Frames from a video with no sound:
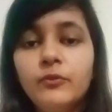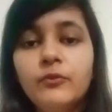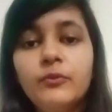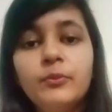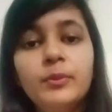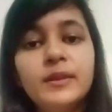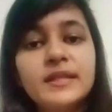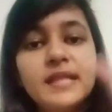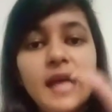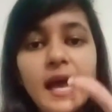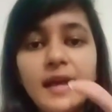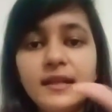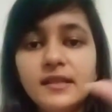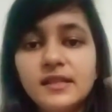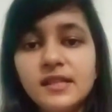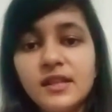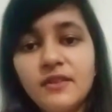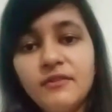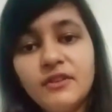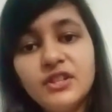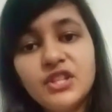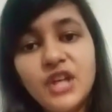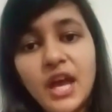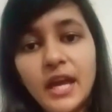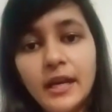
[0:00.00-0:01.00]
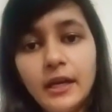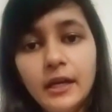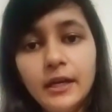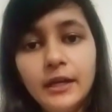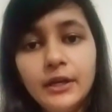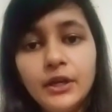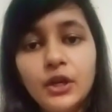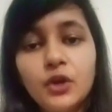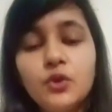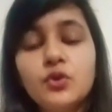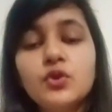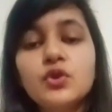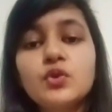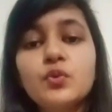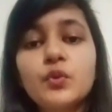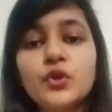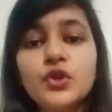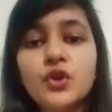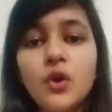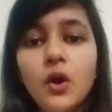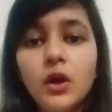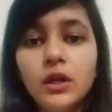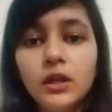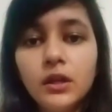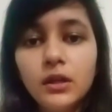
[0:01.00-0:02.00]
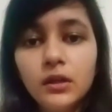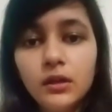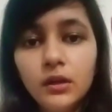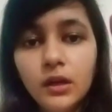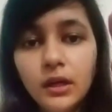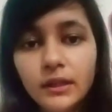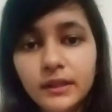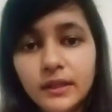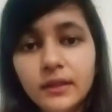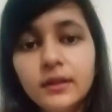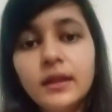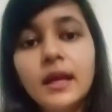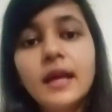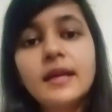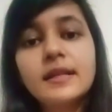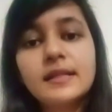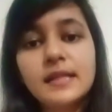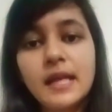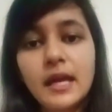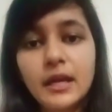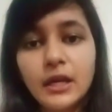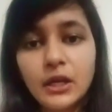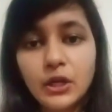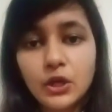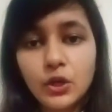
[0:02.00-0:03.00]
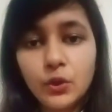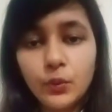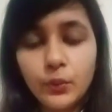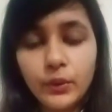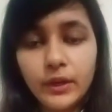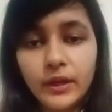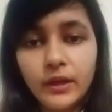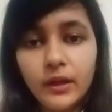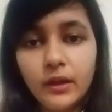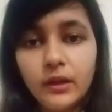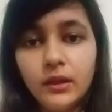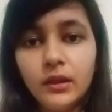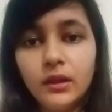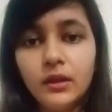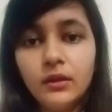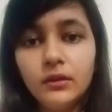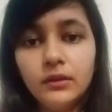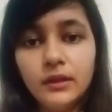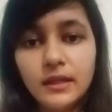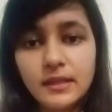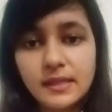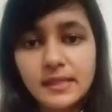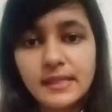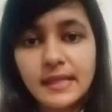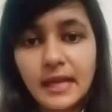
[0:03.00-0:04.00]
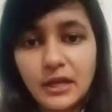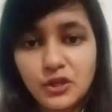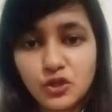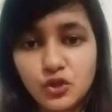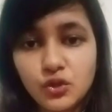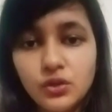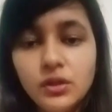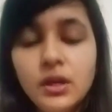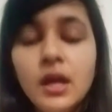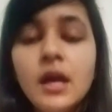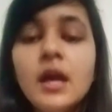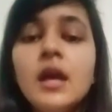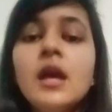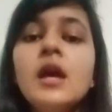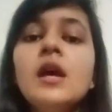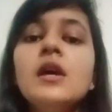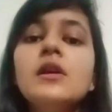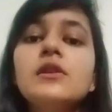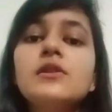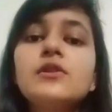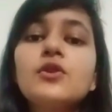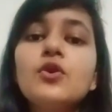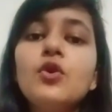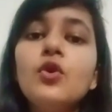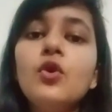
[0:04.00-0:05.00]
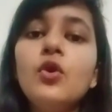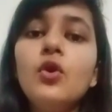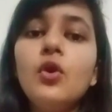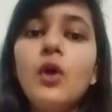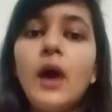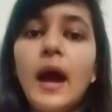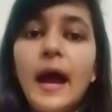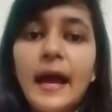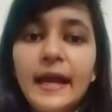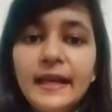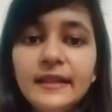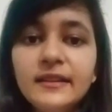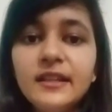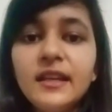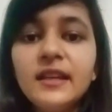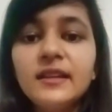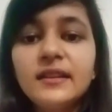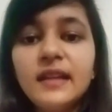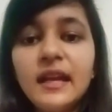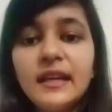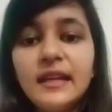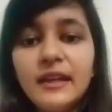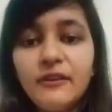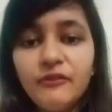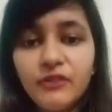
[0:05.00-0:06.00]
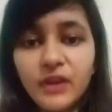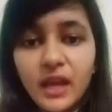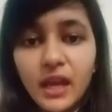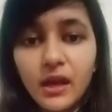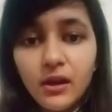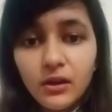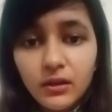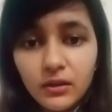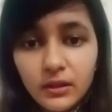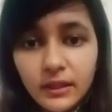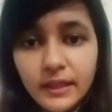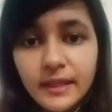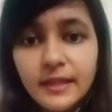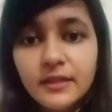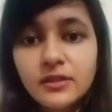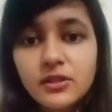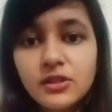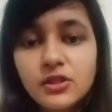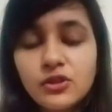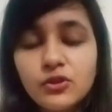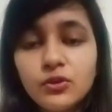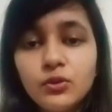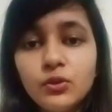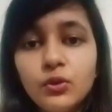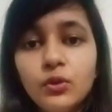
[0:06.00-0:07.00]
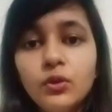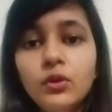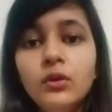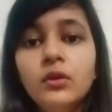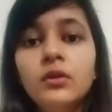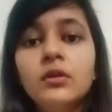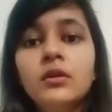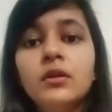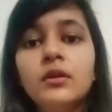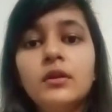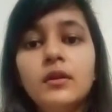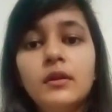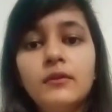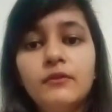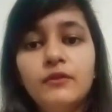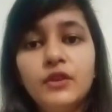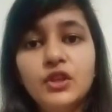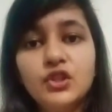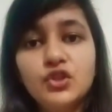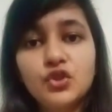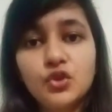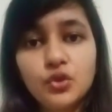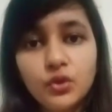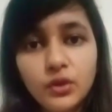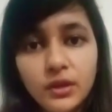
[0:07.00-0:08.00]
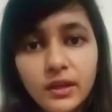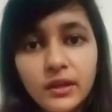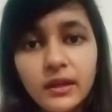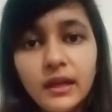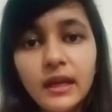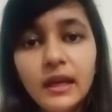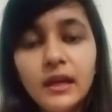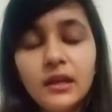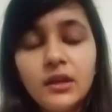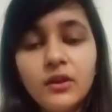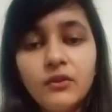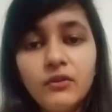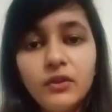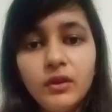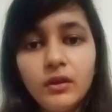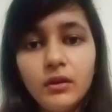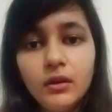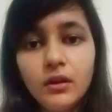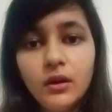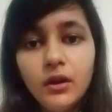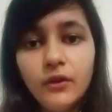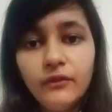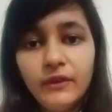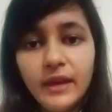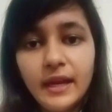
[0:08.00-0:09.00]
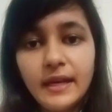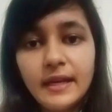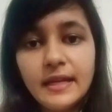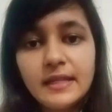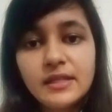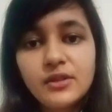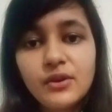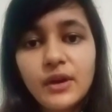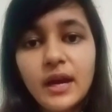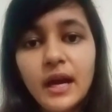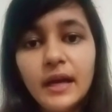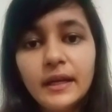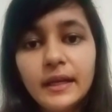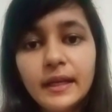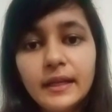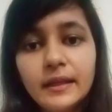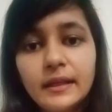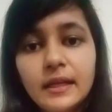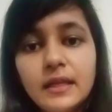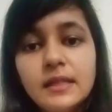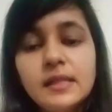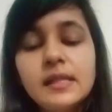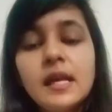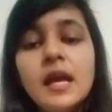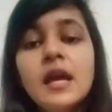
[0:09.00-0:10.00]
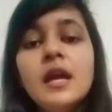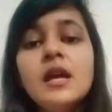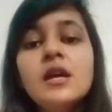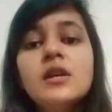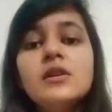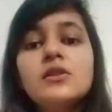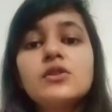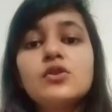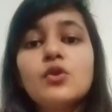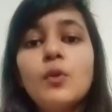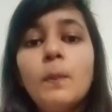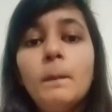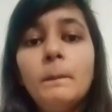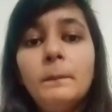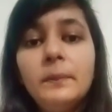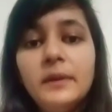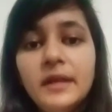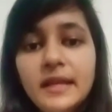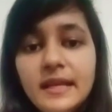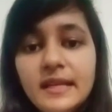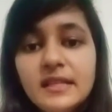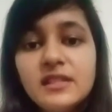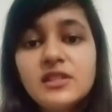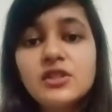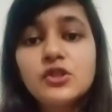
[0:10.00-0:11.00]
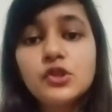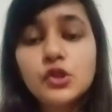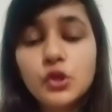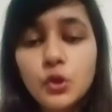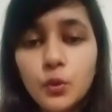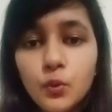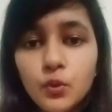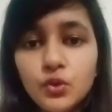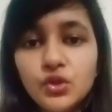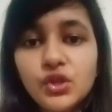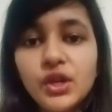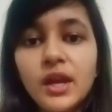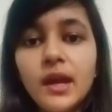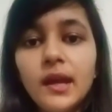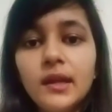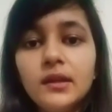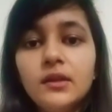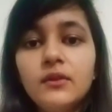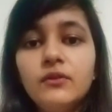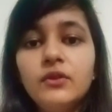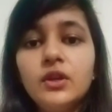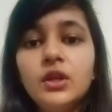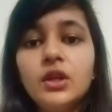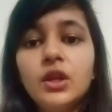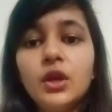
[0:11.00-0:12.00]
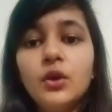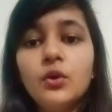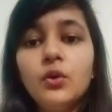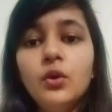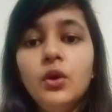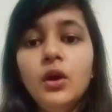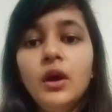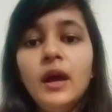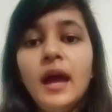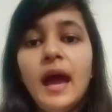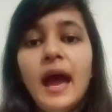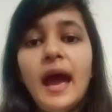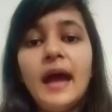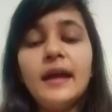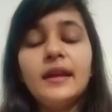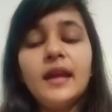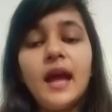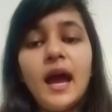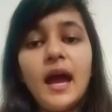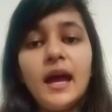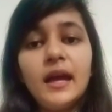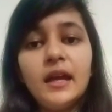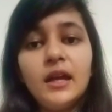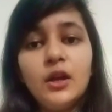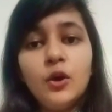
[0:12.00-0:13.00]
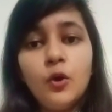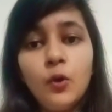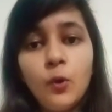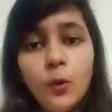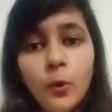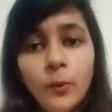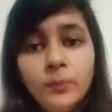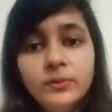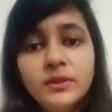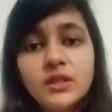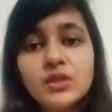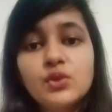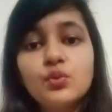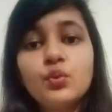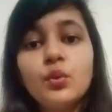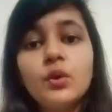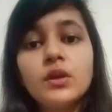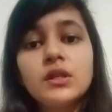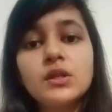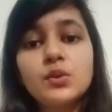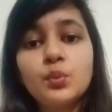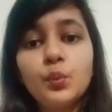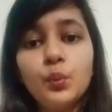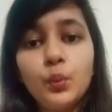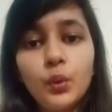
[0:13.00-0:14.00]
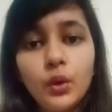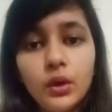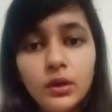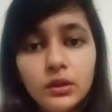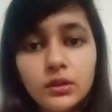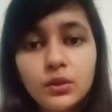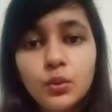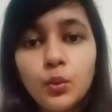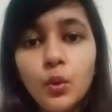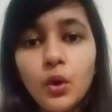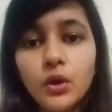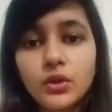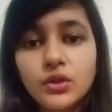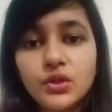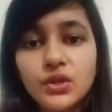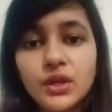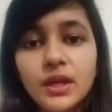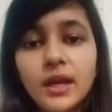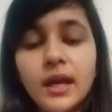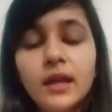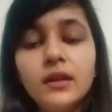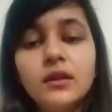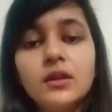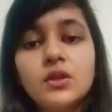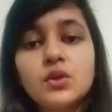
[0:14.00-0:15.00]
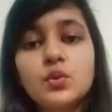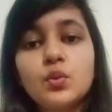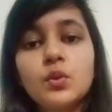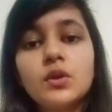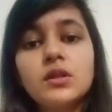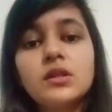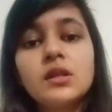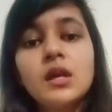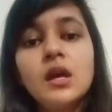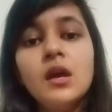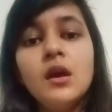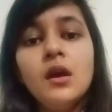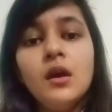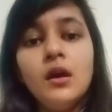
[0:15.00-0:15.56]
besides the vaginal intercourse what all other things are included in this section. So I think that every girl needs to know. We should create awareness regarding this. So please do share the video, and I hope this was worth watching and this was